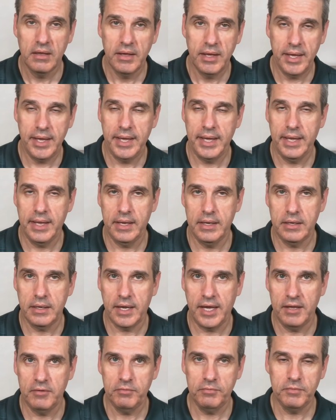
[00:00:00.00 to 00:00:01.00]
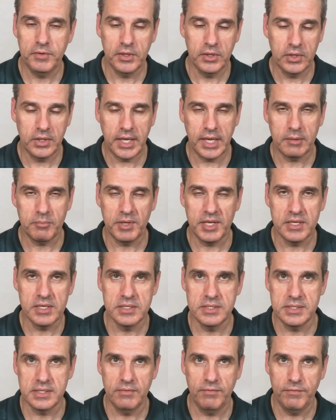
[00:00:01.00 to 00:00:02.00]
and I feel like
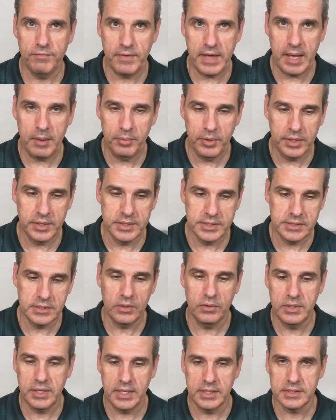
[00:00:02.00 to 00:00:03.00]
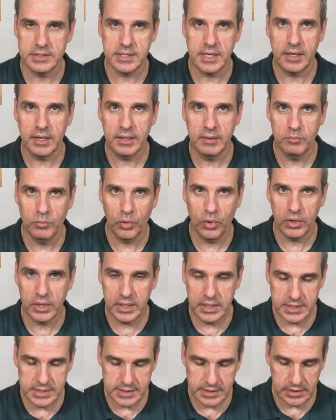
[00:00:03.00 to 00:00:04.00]
because the fabric is so dense, I can more
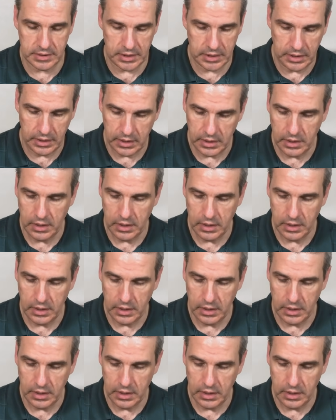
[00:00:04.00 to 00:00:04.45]
easily